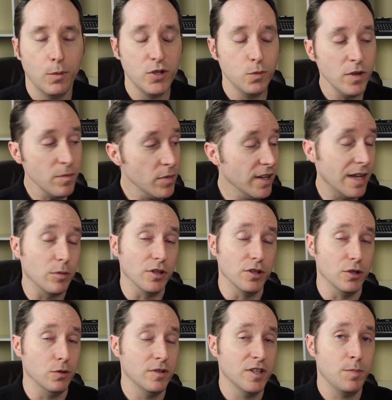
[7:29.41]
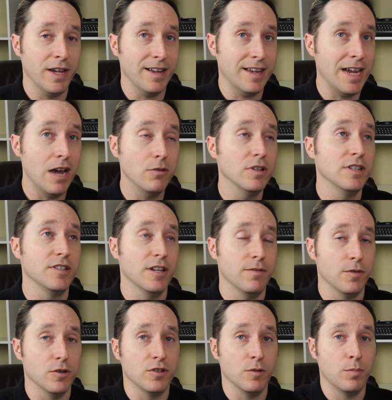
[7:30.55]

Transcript: Which we've been able to do despite countless efforts